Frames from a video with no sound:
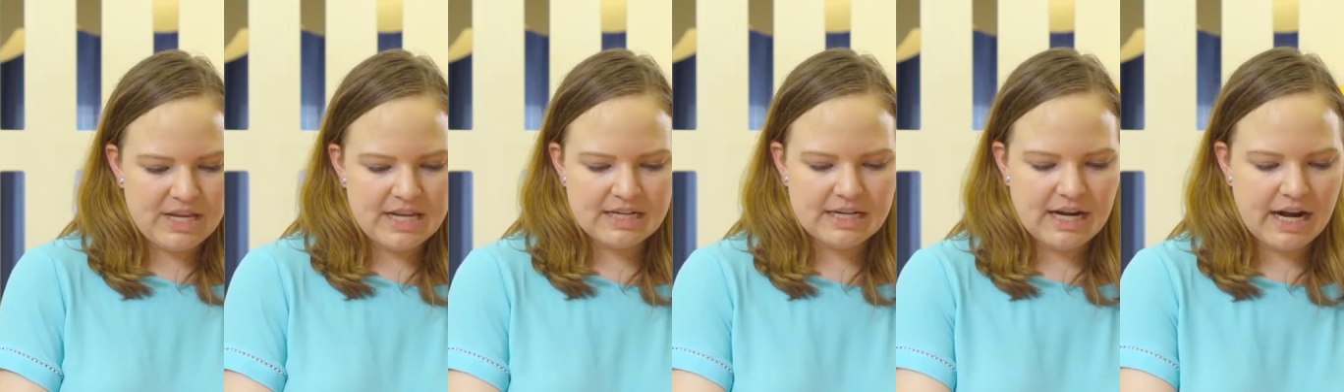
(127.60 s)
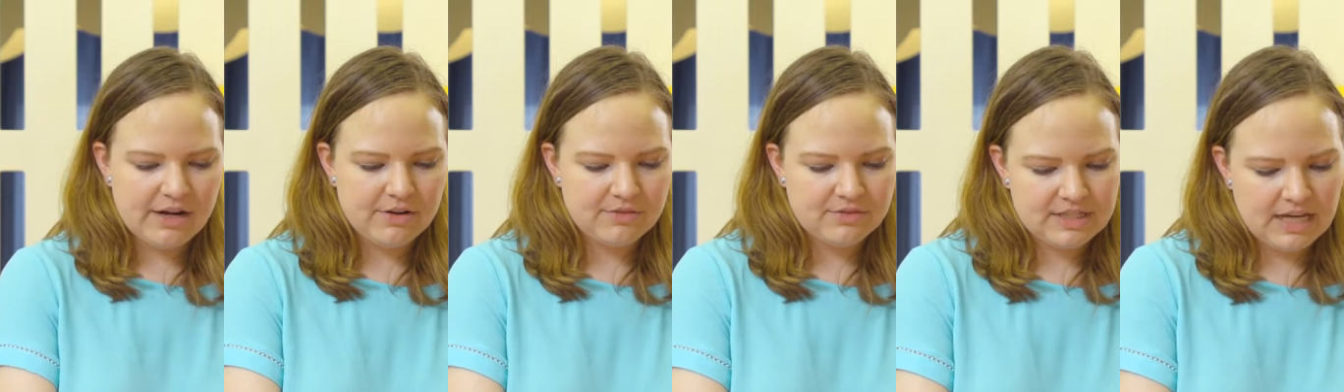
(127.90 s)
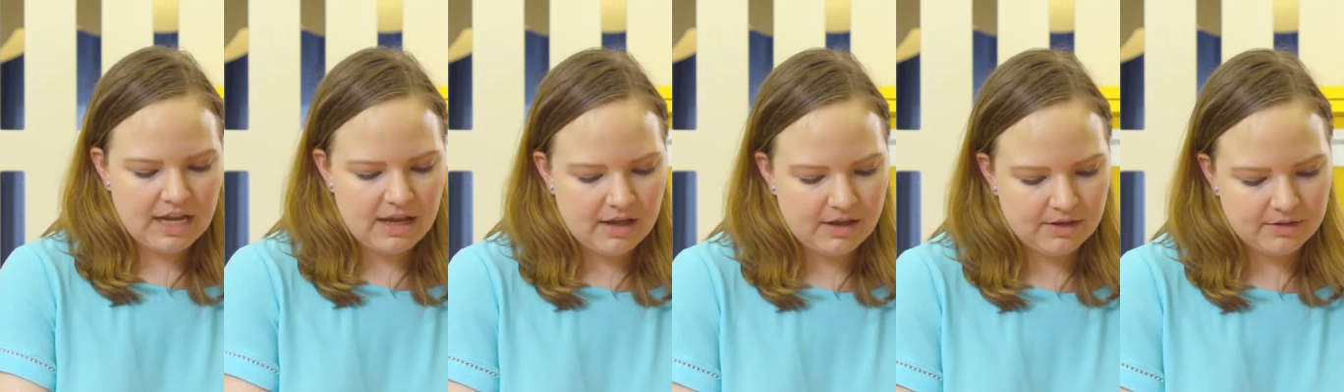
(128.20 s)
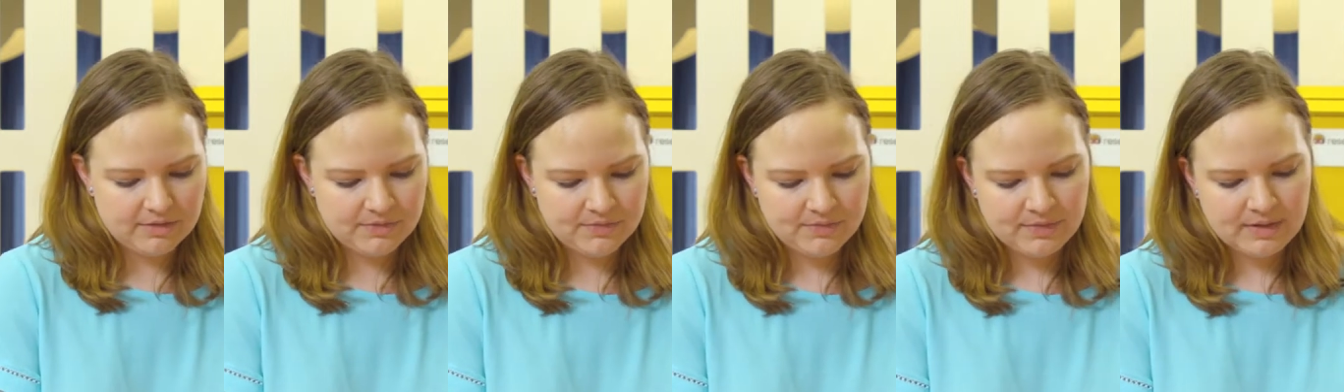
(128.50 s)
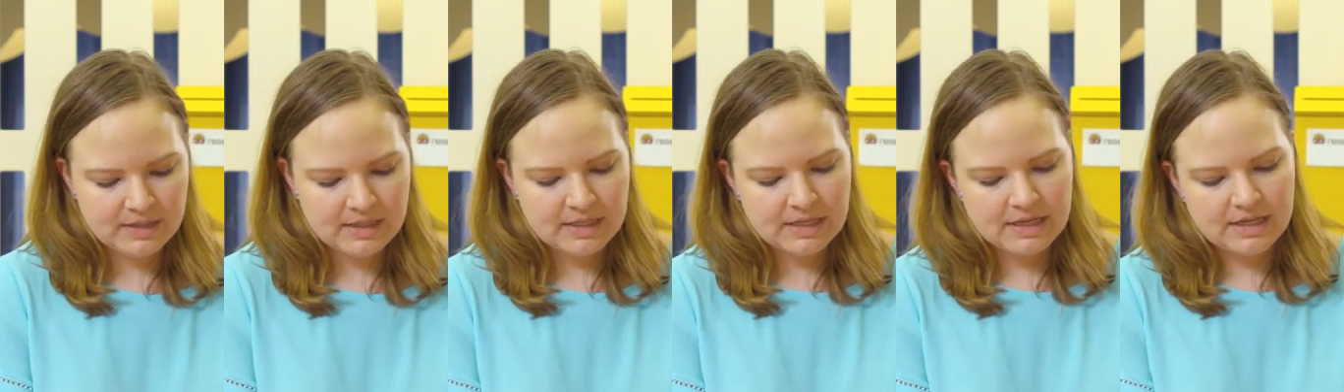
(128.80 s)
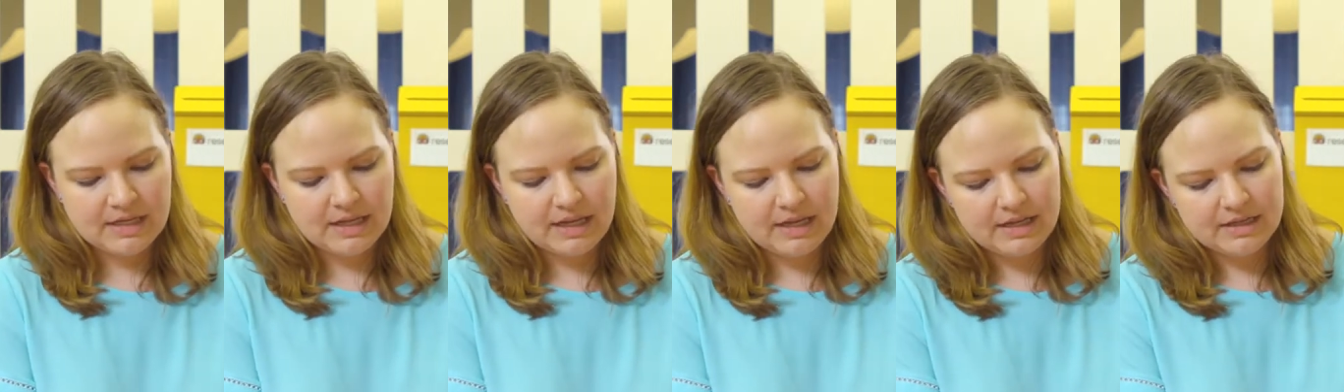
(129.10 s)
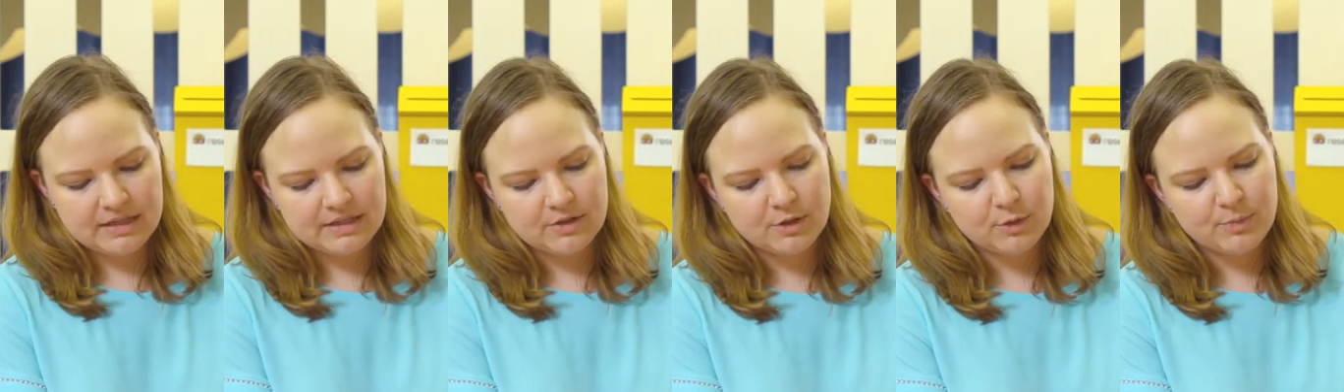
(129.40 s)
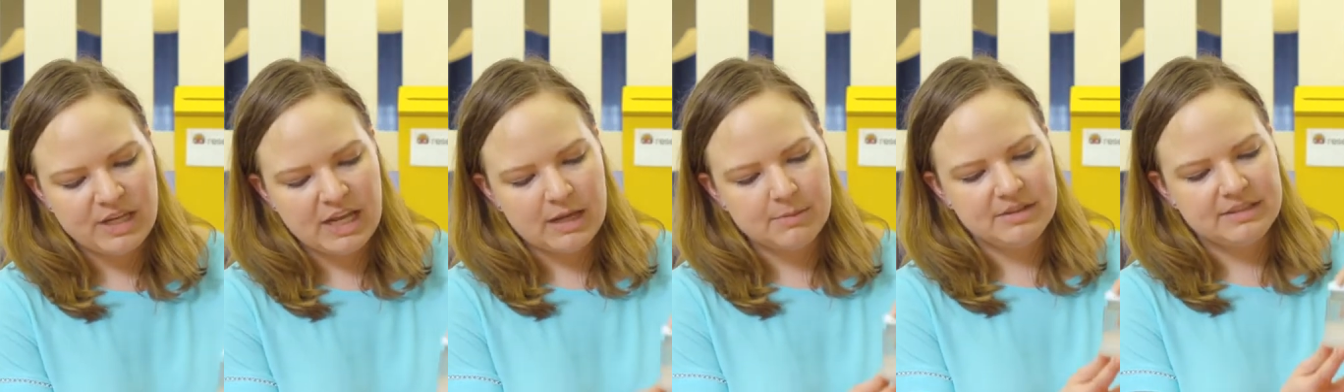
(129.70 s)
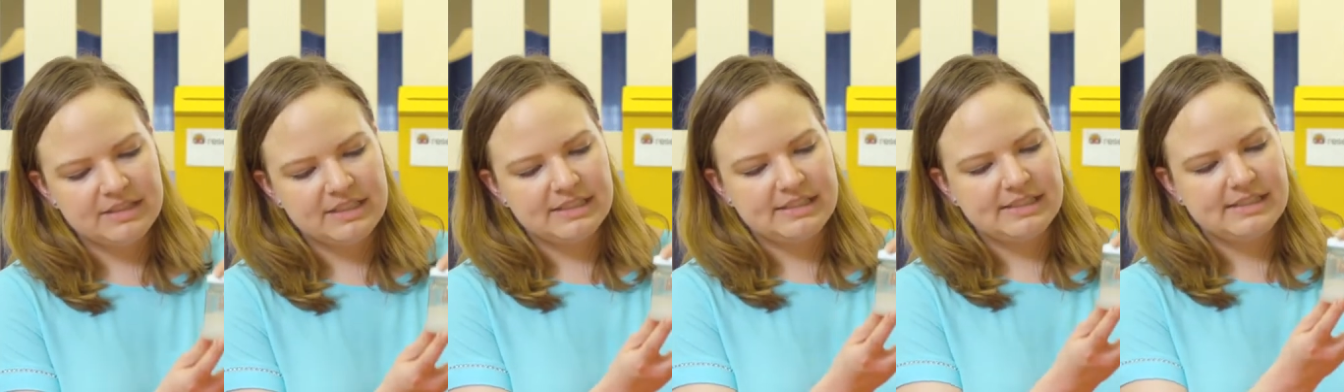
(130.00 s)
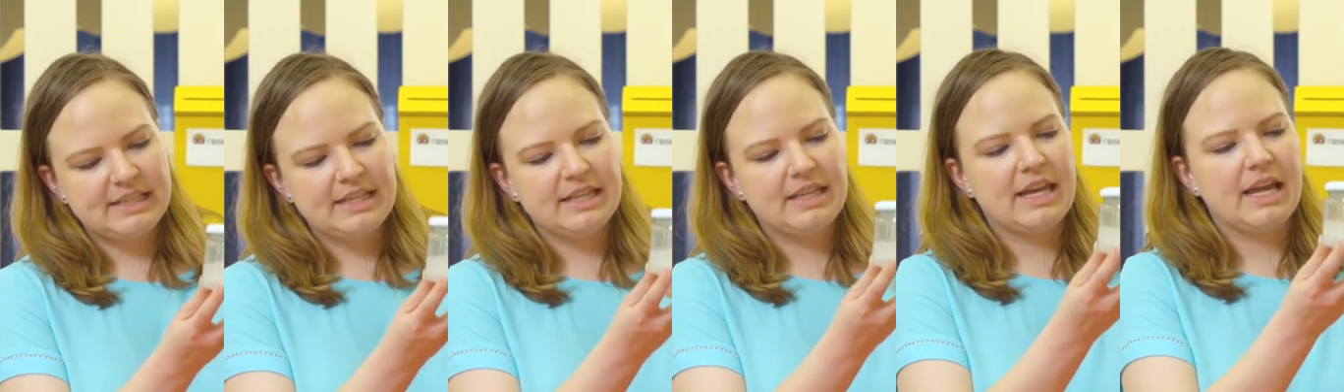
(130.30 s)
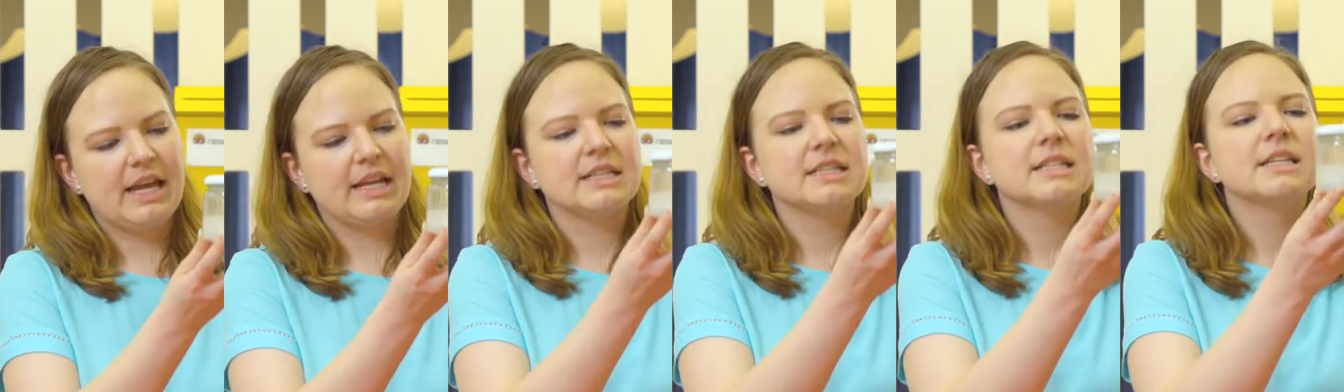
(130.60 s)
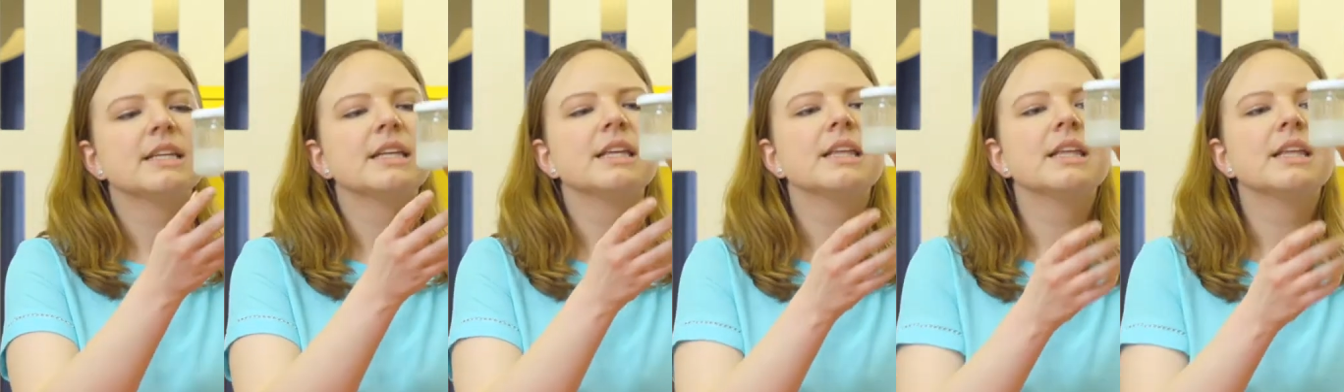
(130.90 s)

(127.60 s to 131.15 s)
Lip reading: we can kind of tell, you'll be able to see that